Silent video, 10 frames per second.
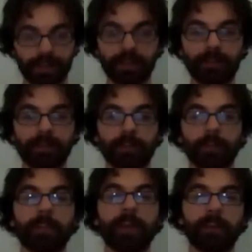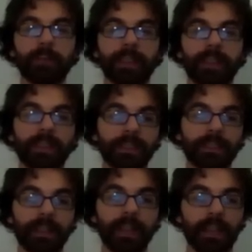not just a toy problem like
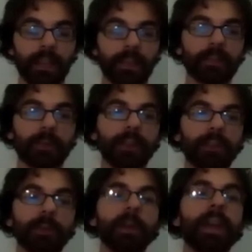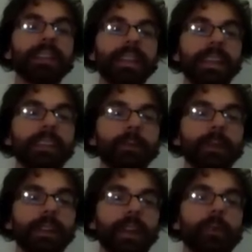this, that's going to take into
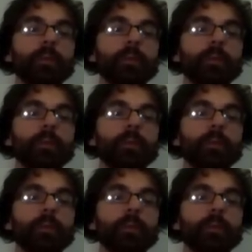account